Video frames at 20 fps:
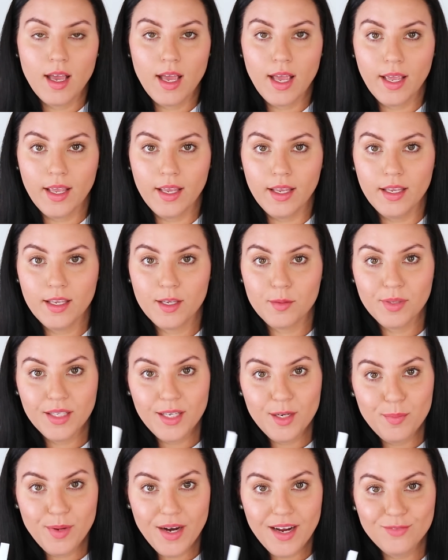a
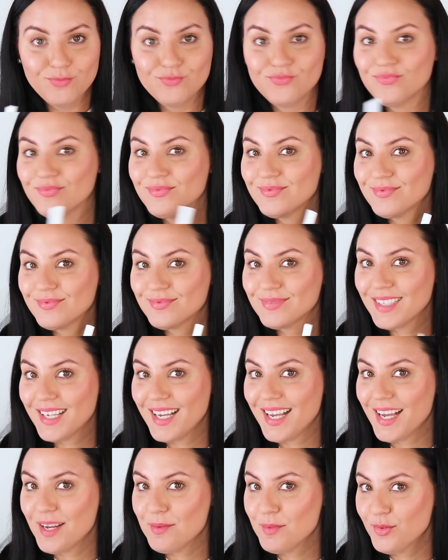completed brow
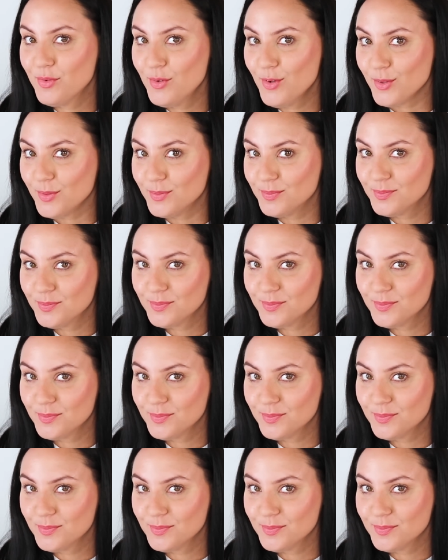and before.